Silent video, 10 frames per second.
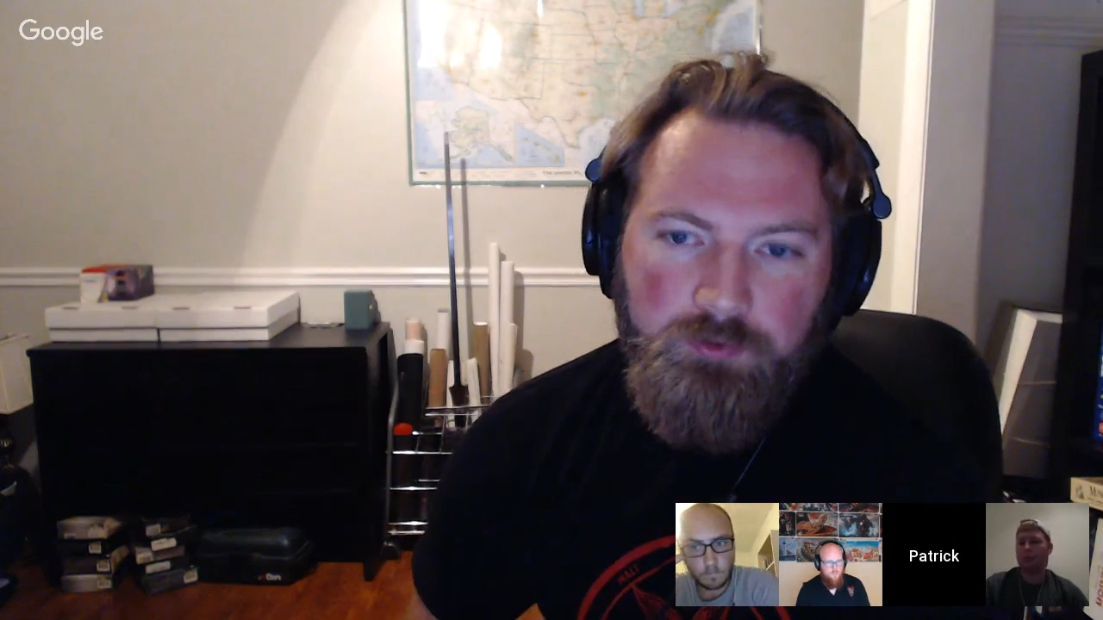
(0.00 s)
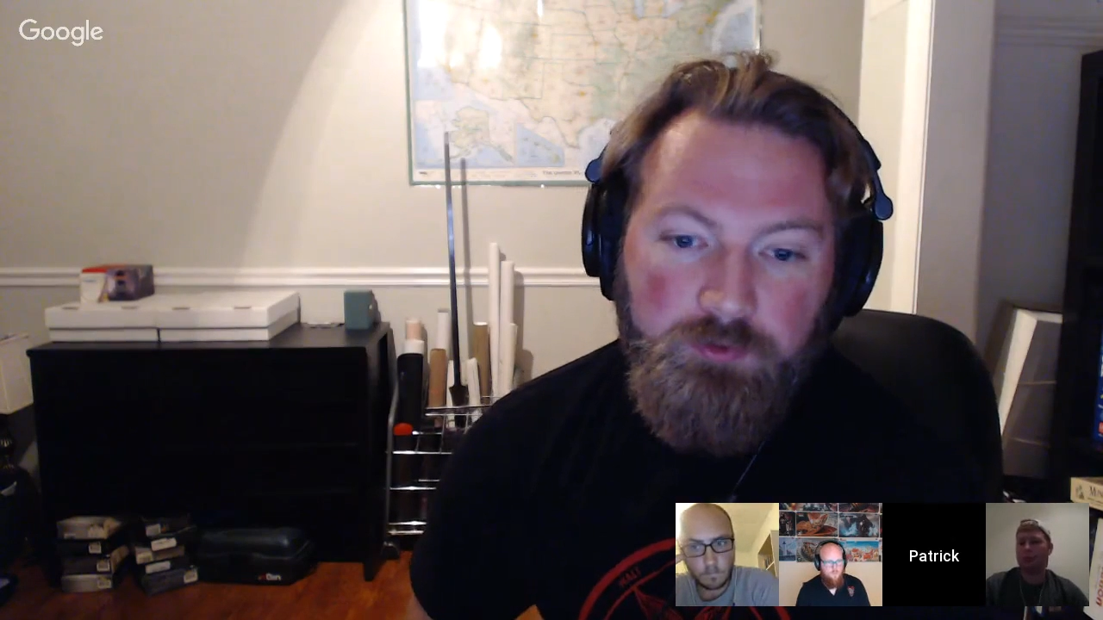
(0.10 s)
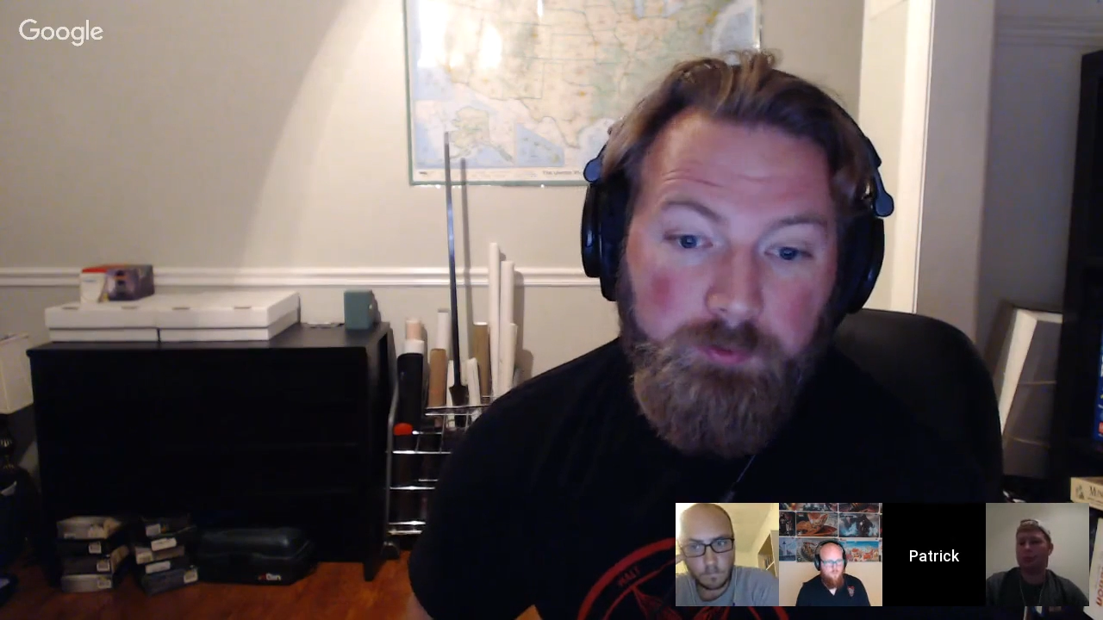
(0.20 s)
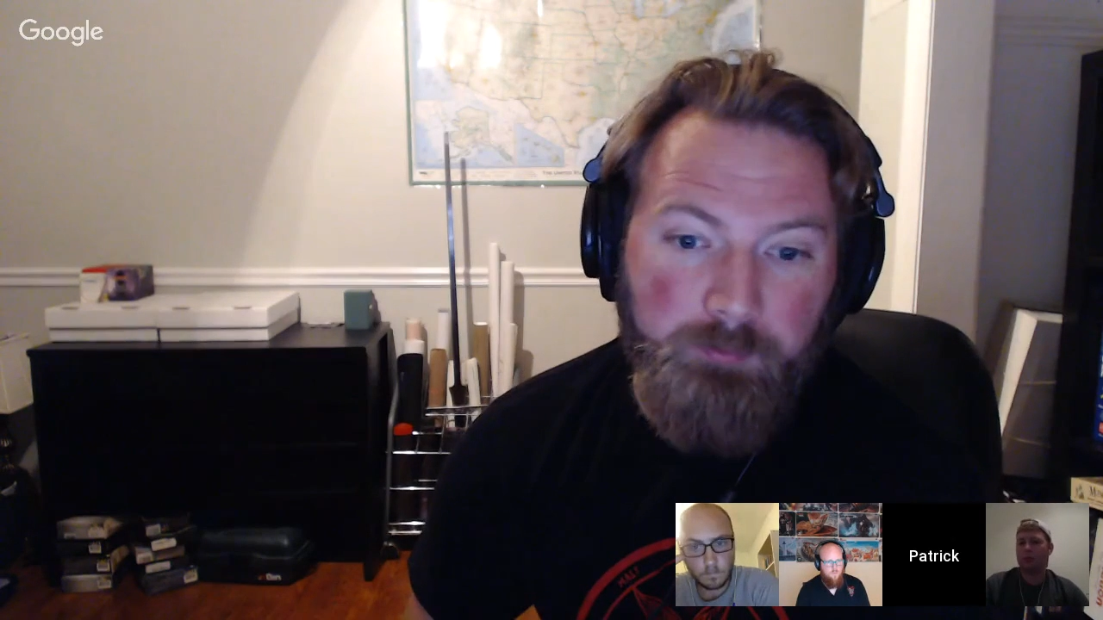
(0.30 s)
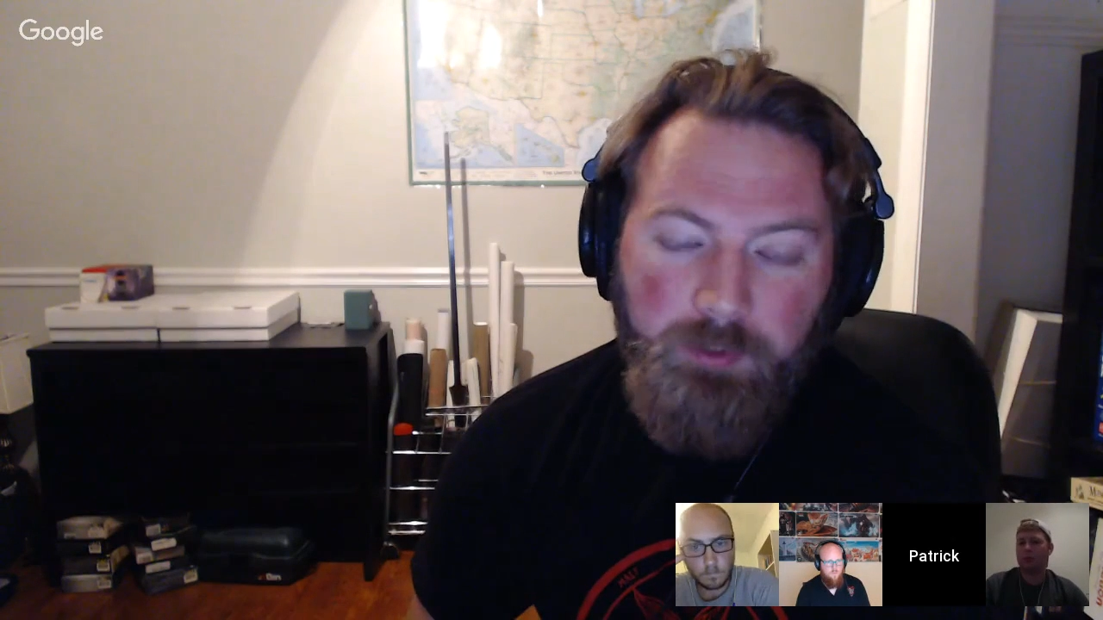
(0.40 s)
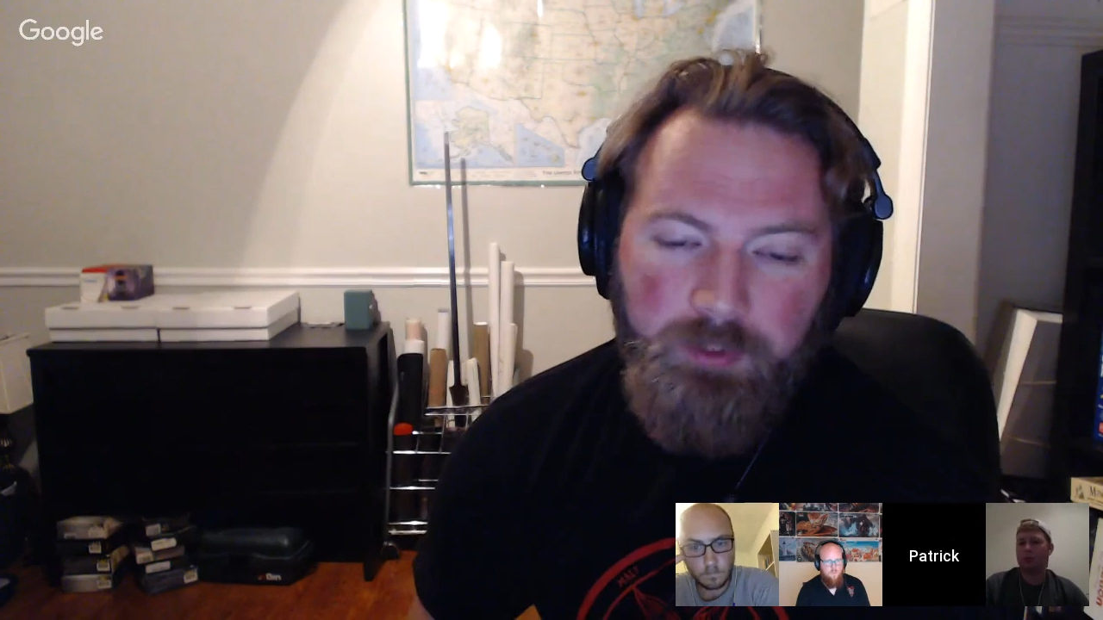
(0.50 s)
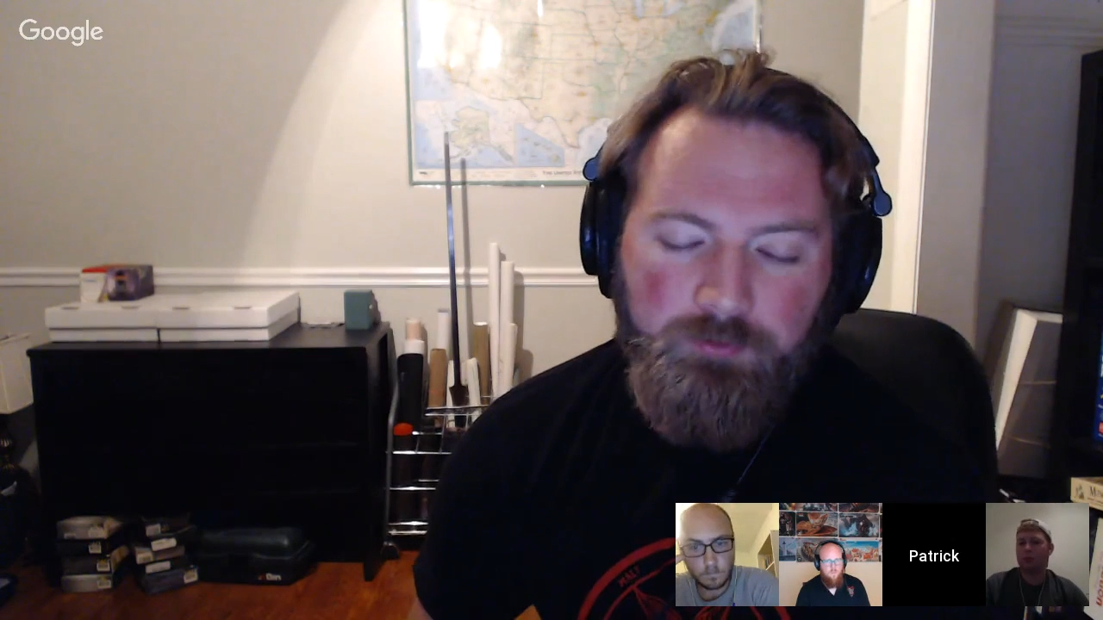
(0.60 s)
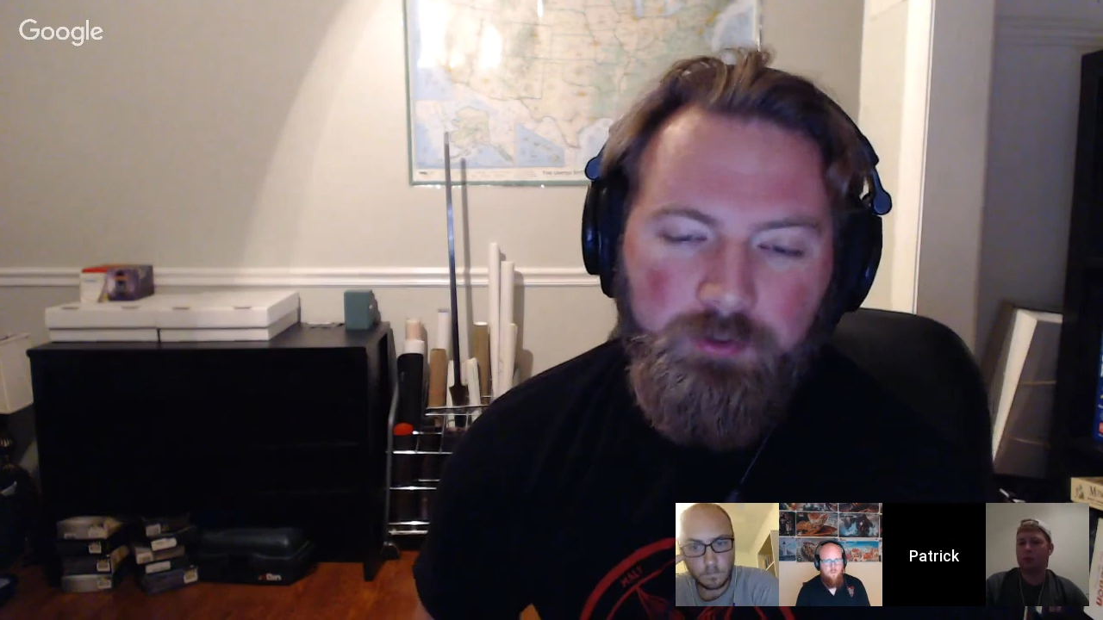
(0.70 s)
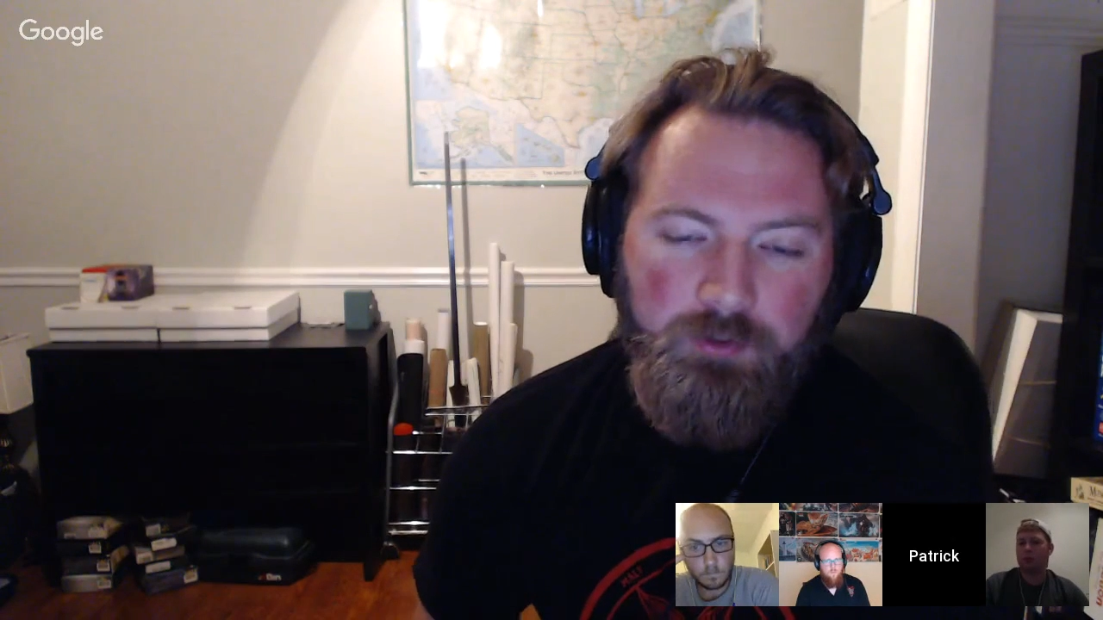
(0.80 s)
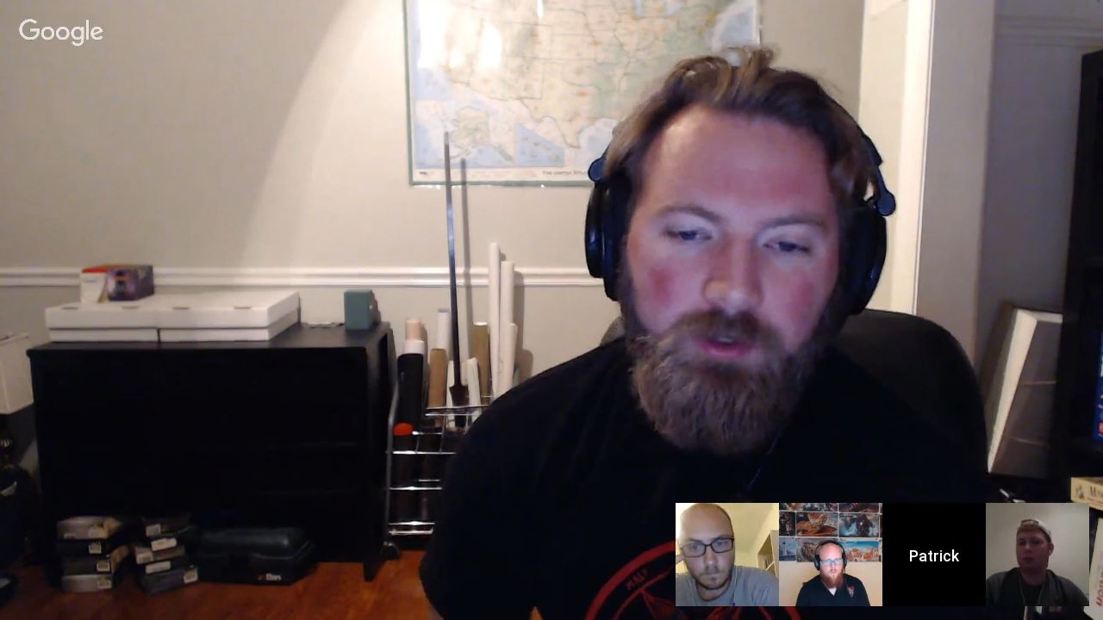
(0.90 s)
been playing
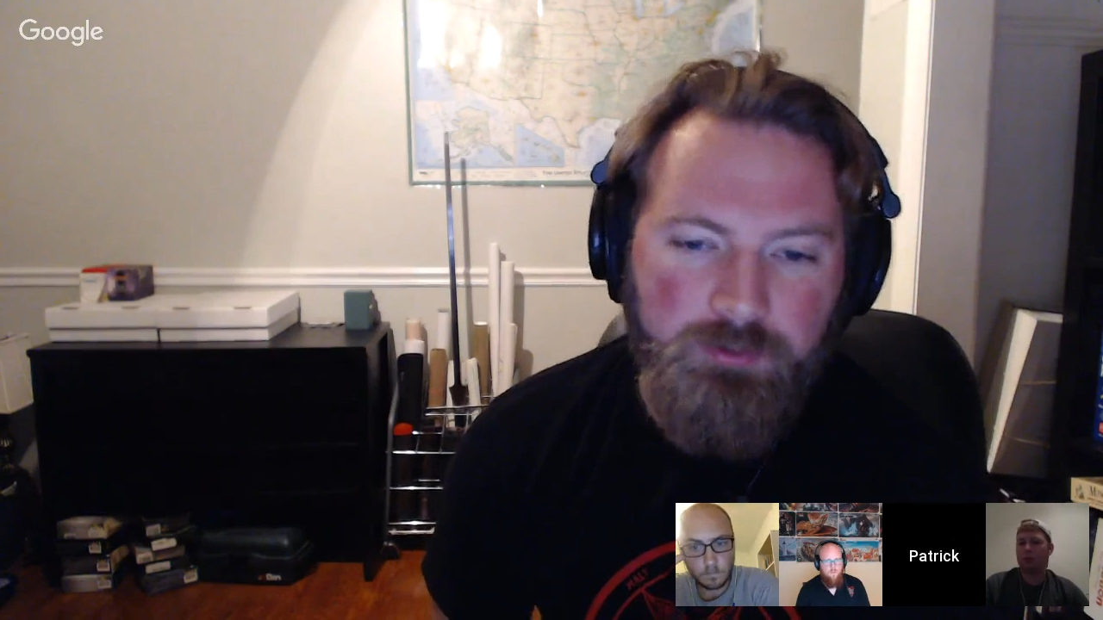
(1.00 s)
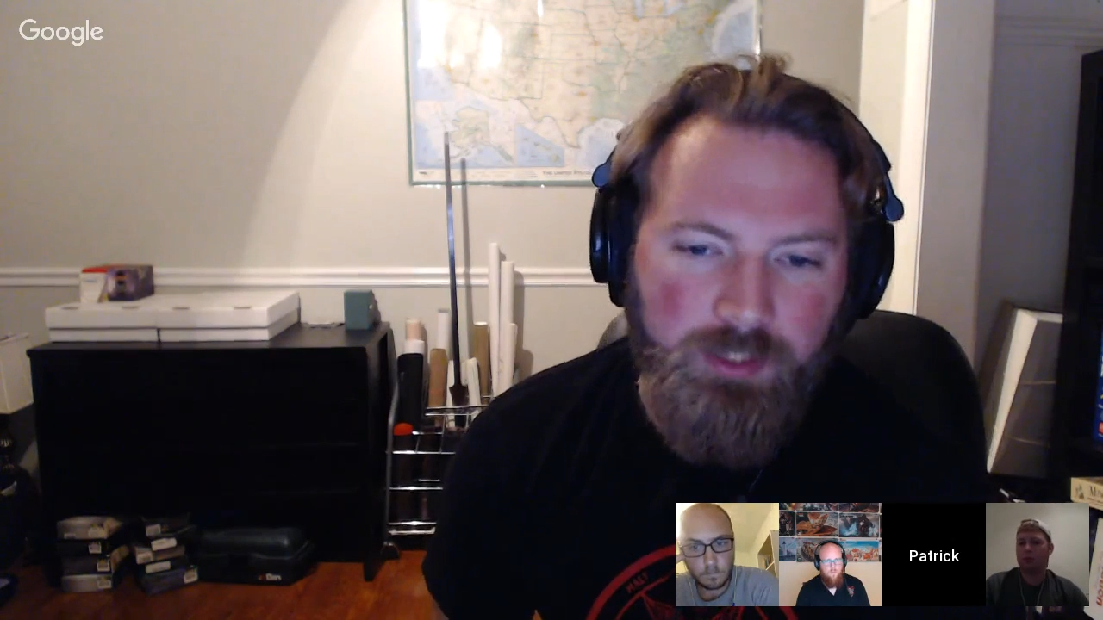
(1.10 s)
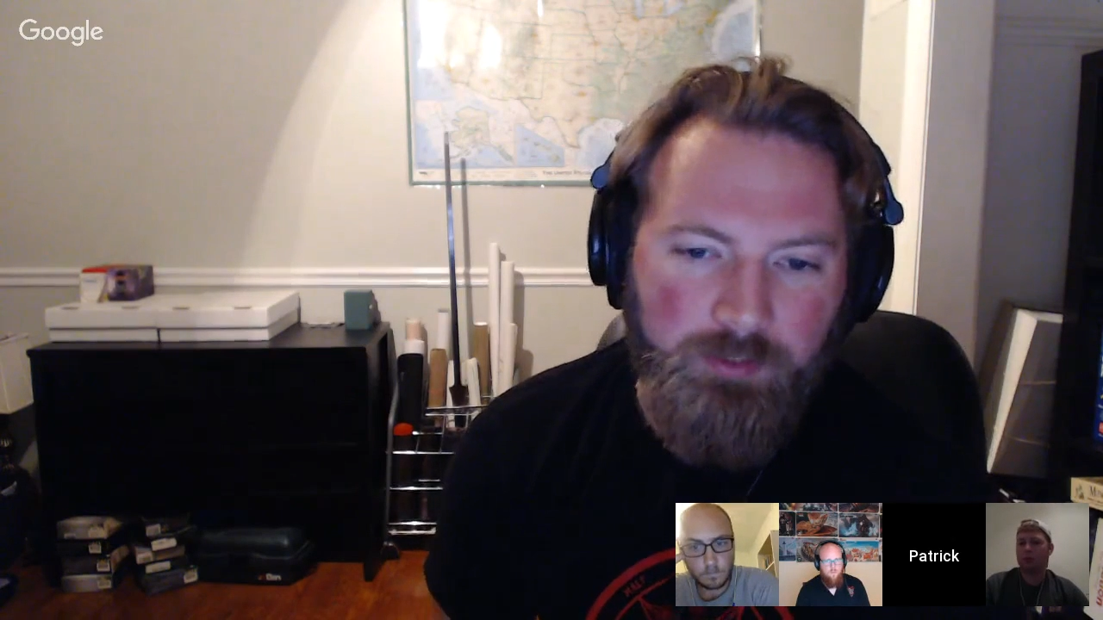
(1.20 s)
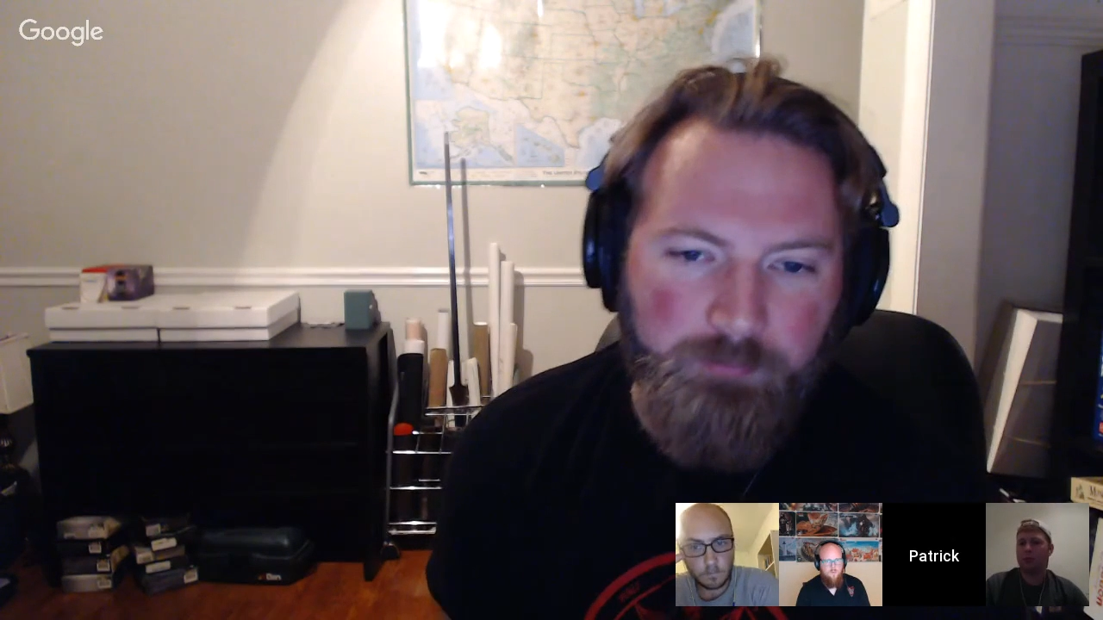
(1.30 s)
for a long time,